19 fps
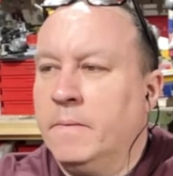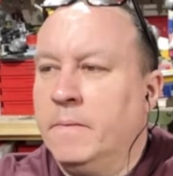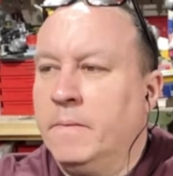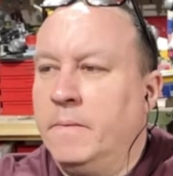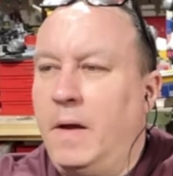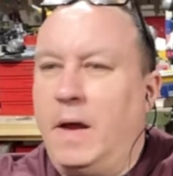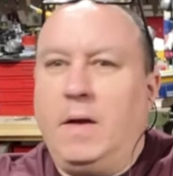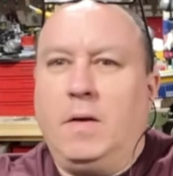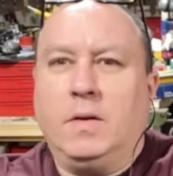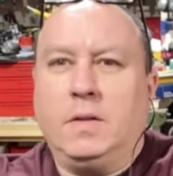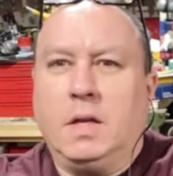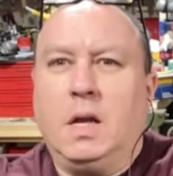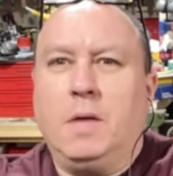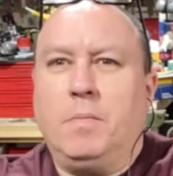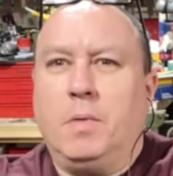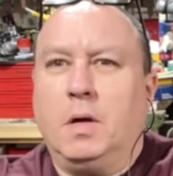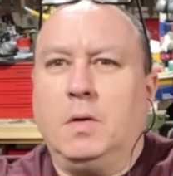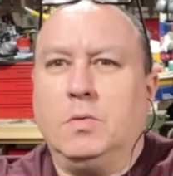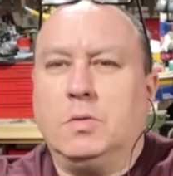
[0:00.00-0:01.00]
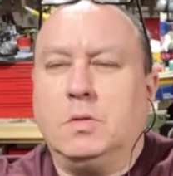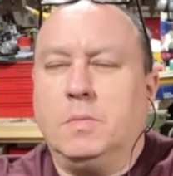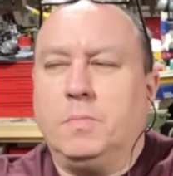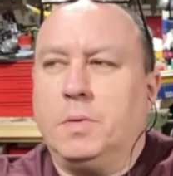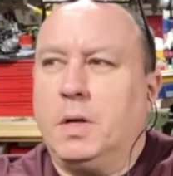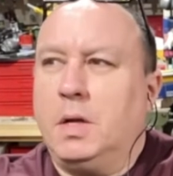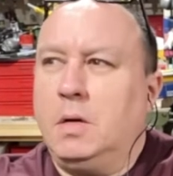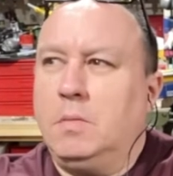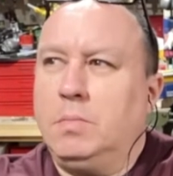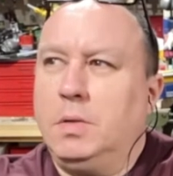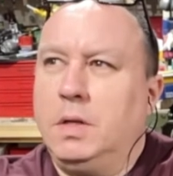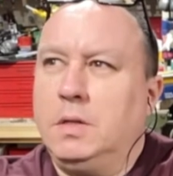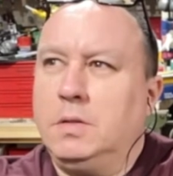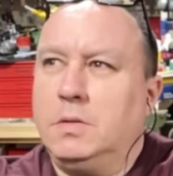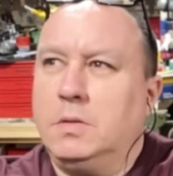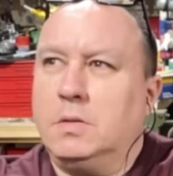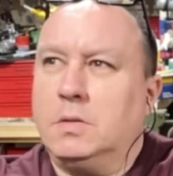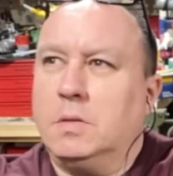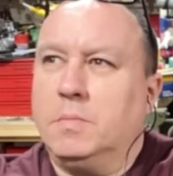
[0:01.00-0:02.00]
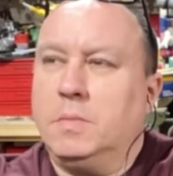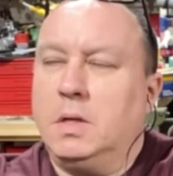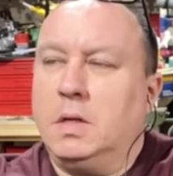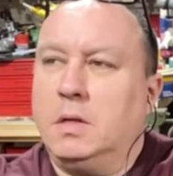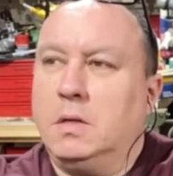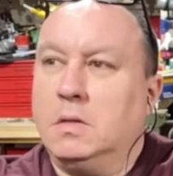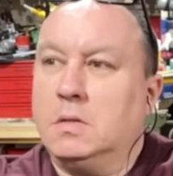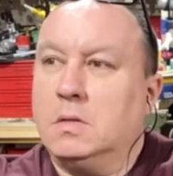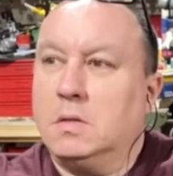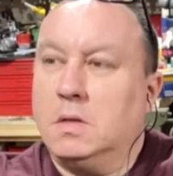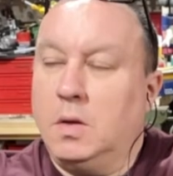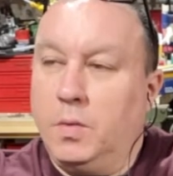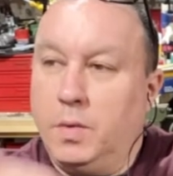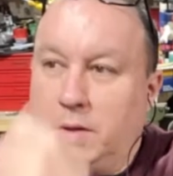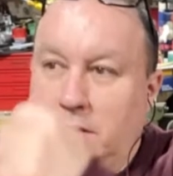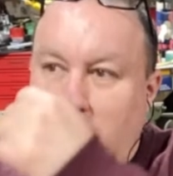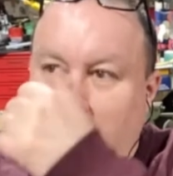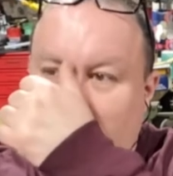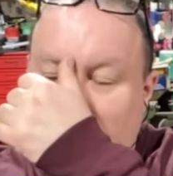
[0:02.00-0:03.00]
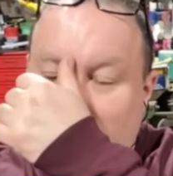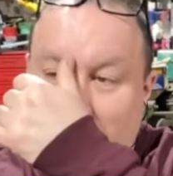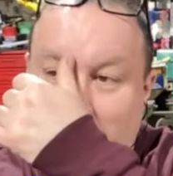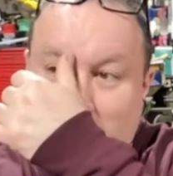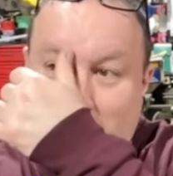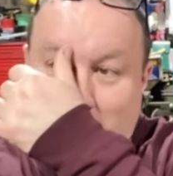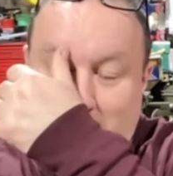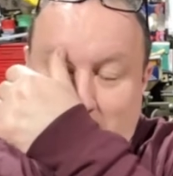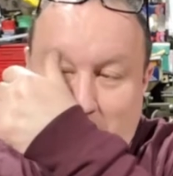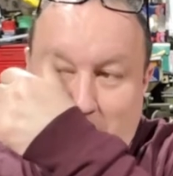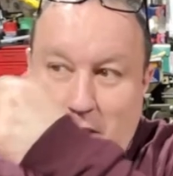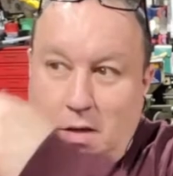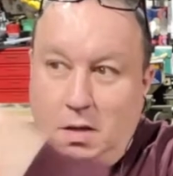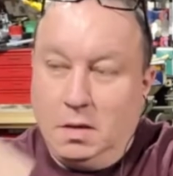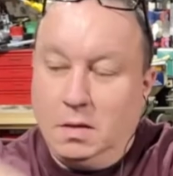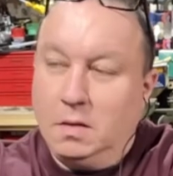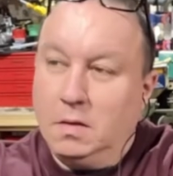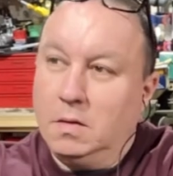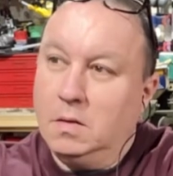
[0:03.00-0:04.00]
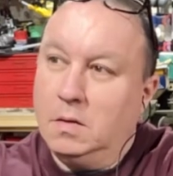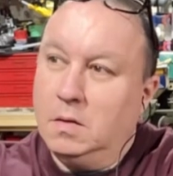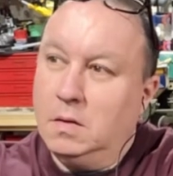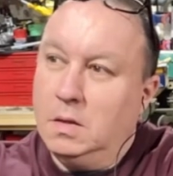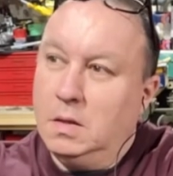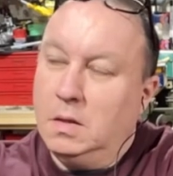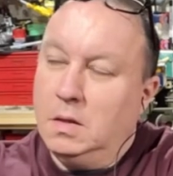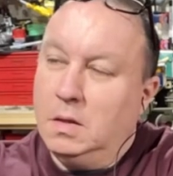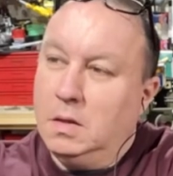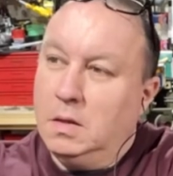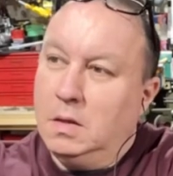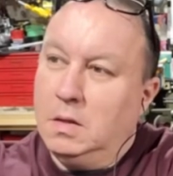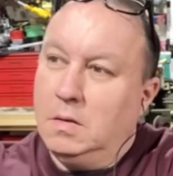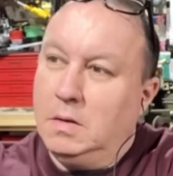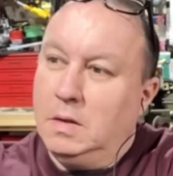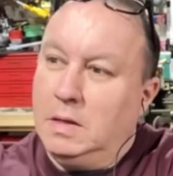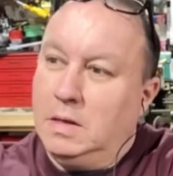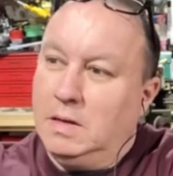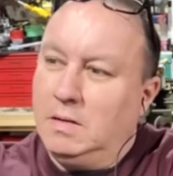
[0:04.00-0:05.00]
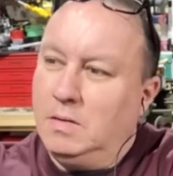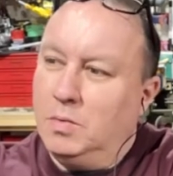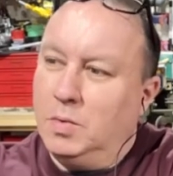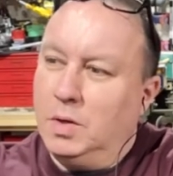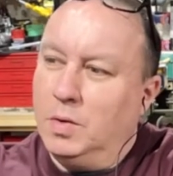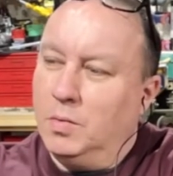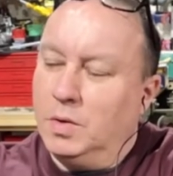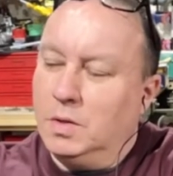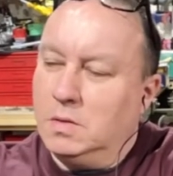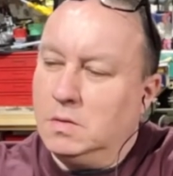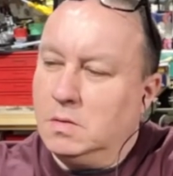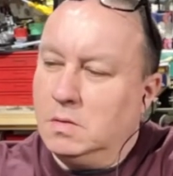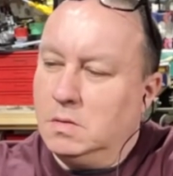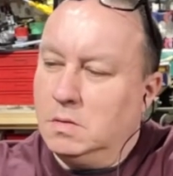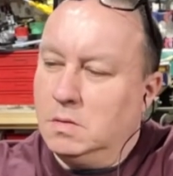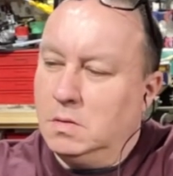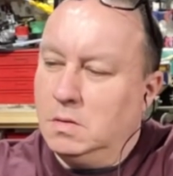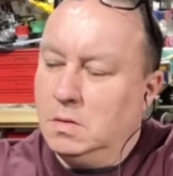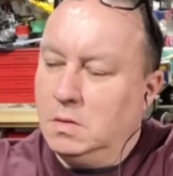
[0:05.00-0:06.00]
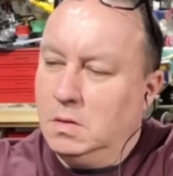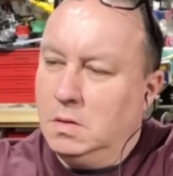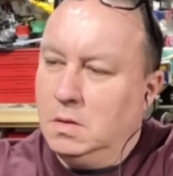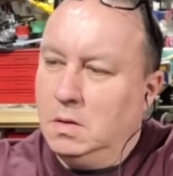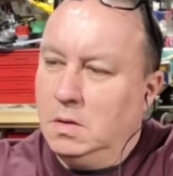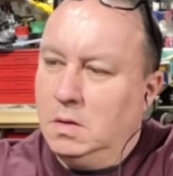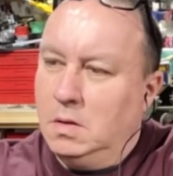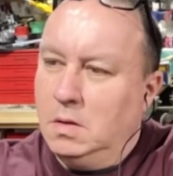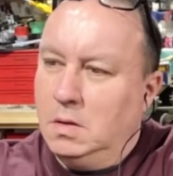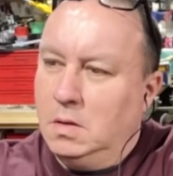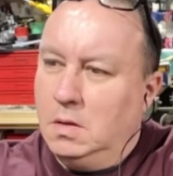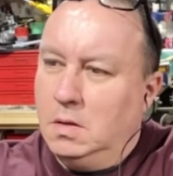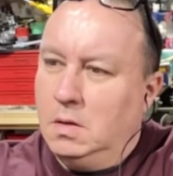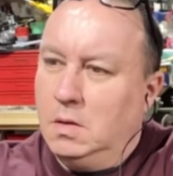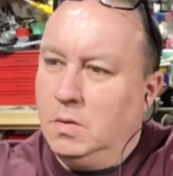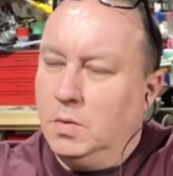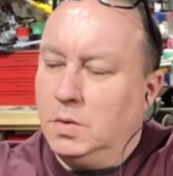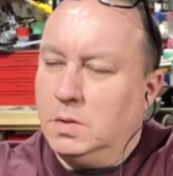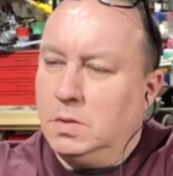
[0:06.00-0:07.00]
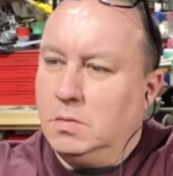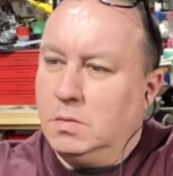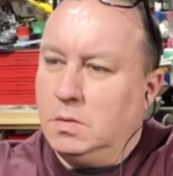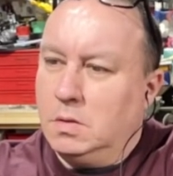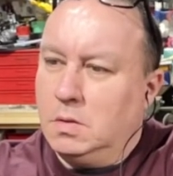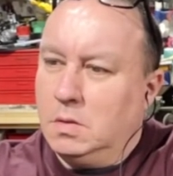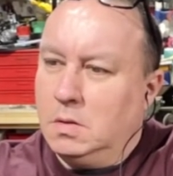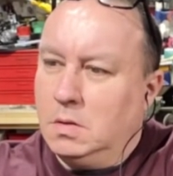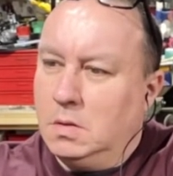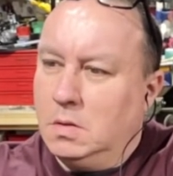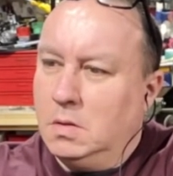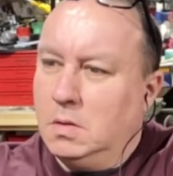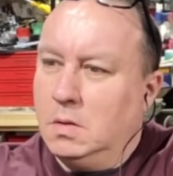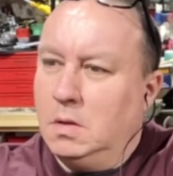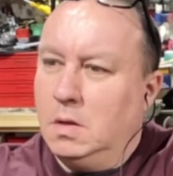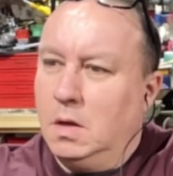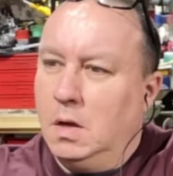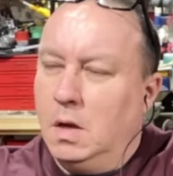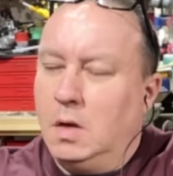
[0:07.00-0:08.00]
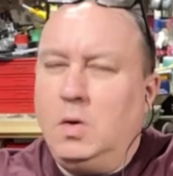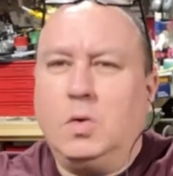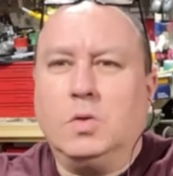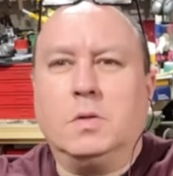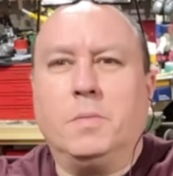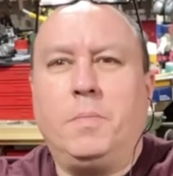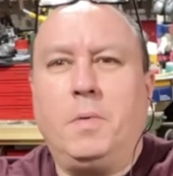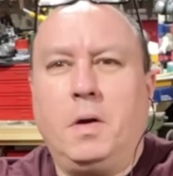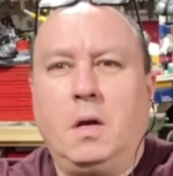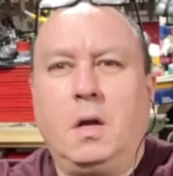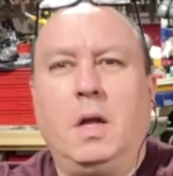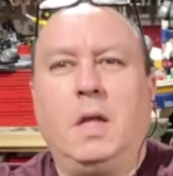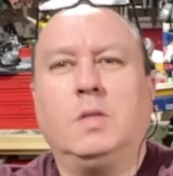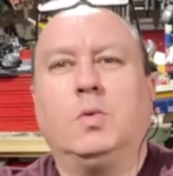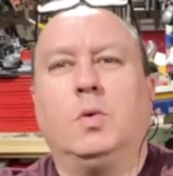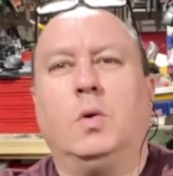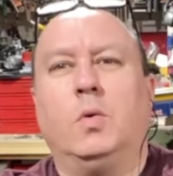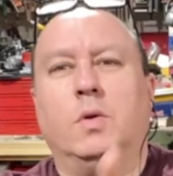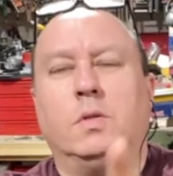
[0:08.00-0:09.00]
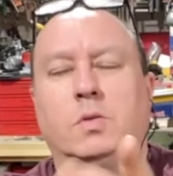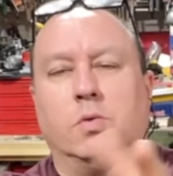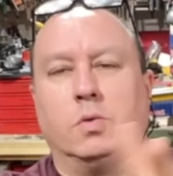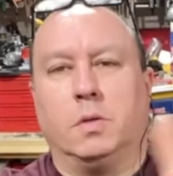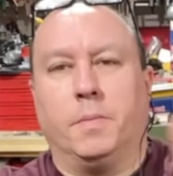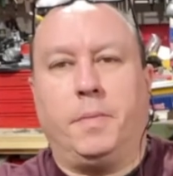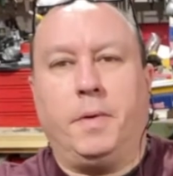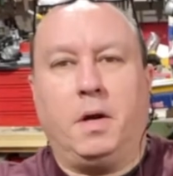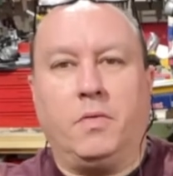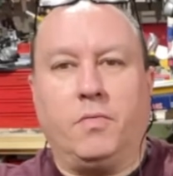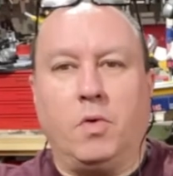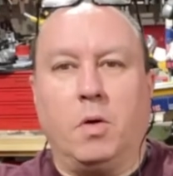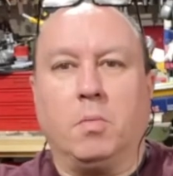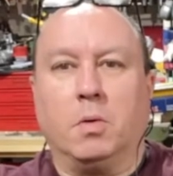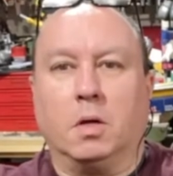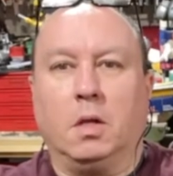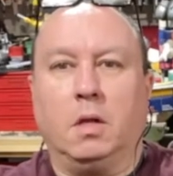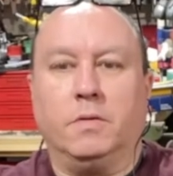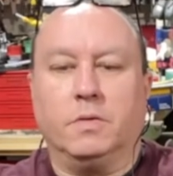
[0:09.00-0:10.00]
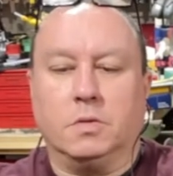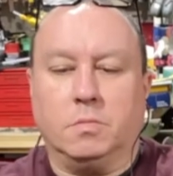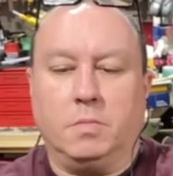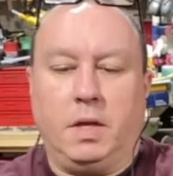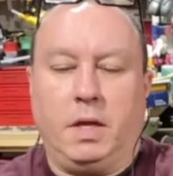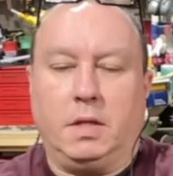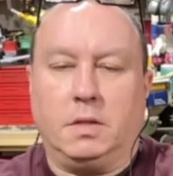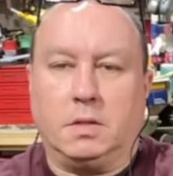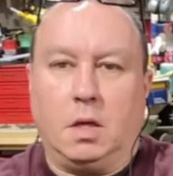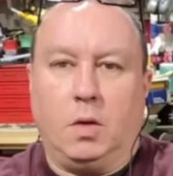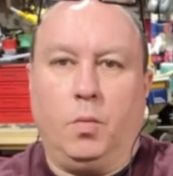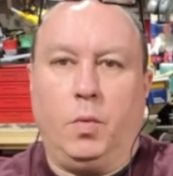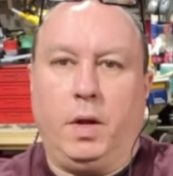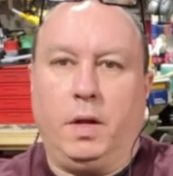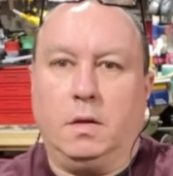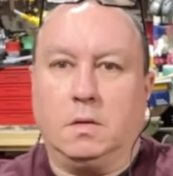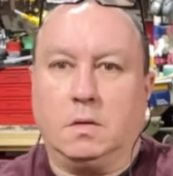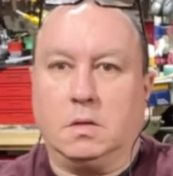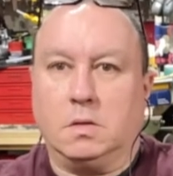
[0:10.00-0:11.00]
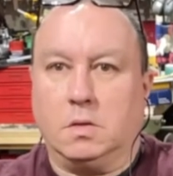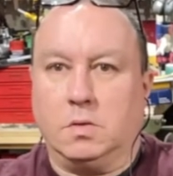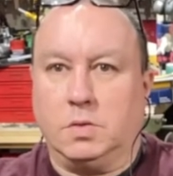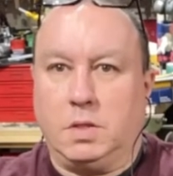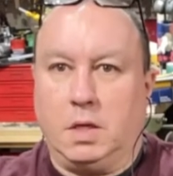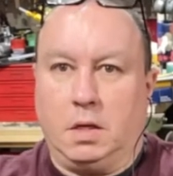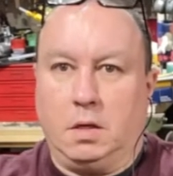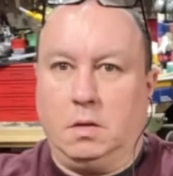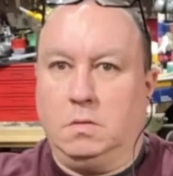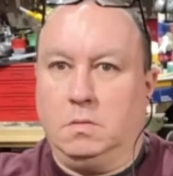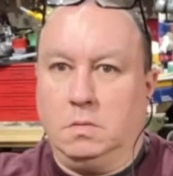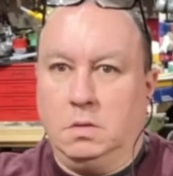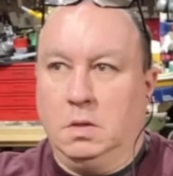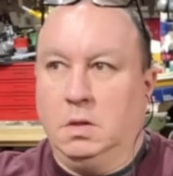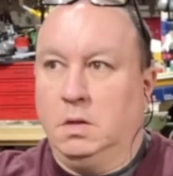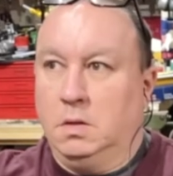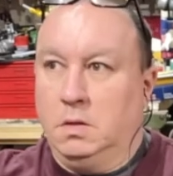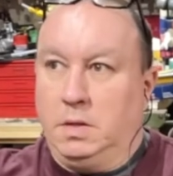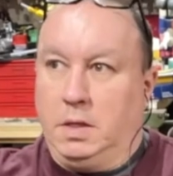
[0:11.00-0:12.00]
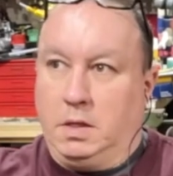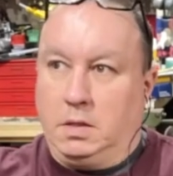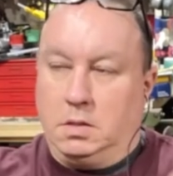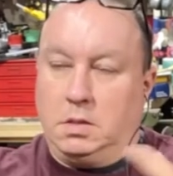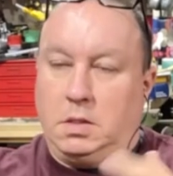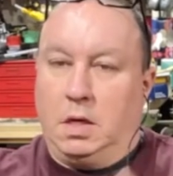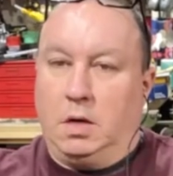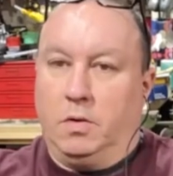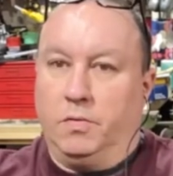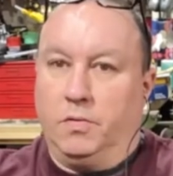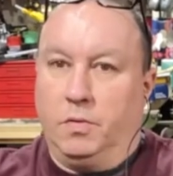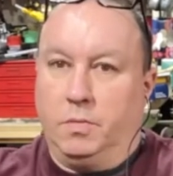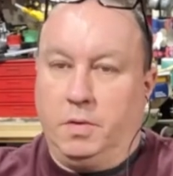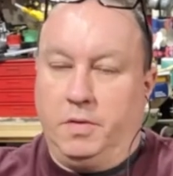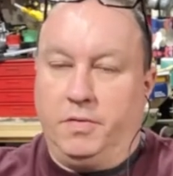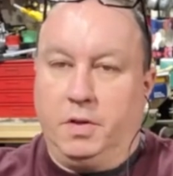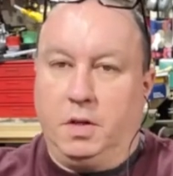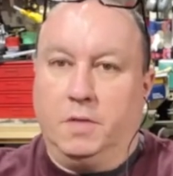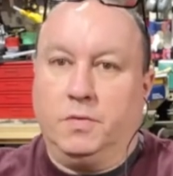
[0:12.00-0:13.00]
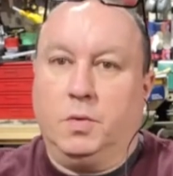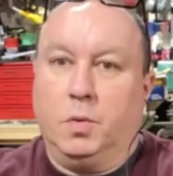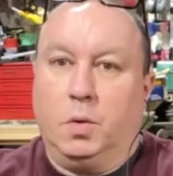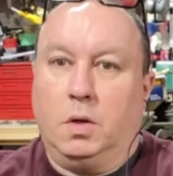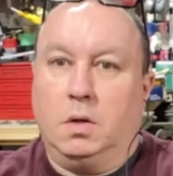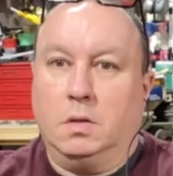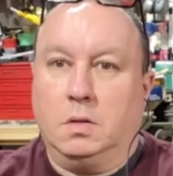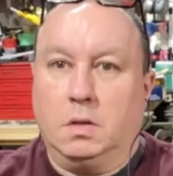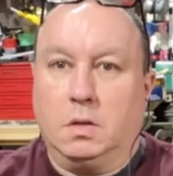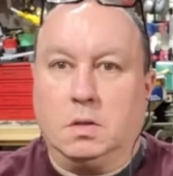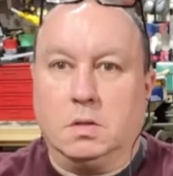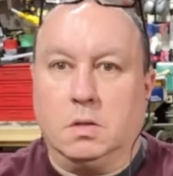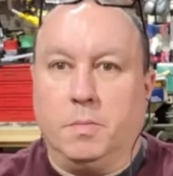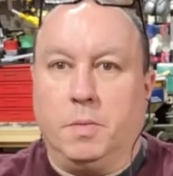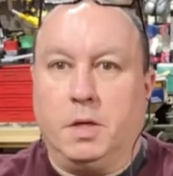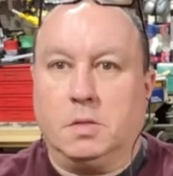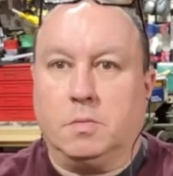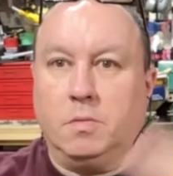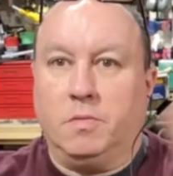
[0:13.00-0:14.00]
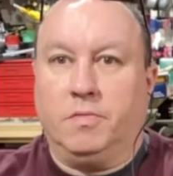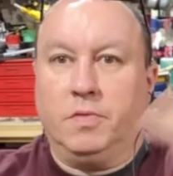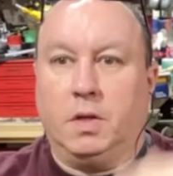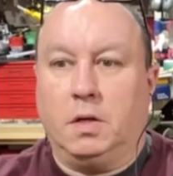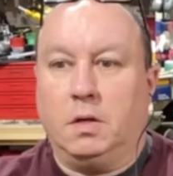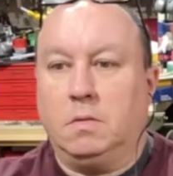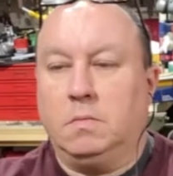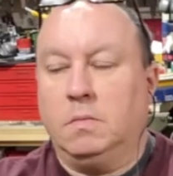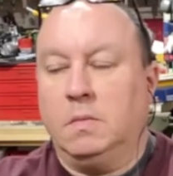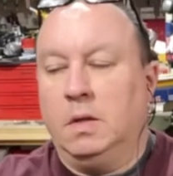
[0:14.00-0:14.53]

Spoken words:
I don't know. I think I bought reciprocator blades or something else. I went there to buy a... Wait, I don't know what it was. Was it... Oh, no, it was a pair... That's what it was. It was a pair of rubber gloves. My hands get wet because I was digging and taking styrofoam that fell off the wall because the basement flooded.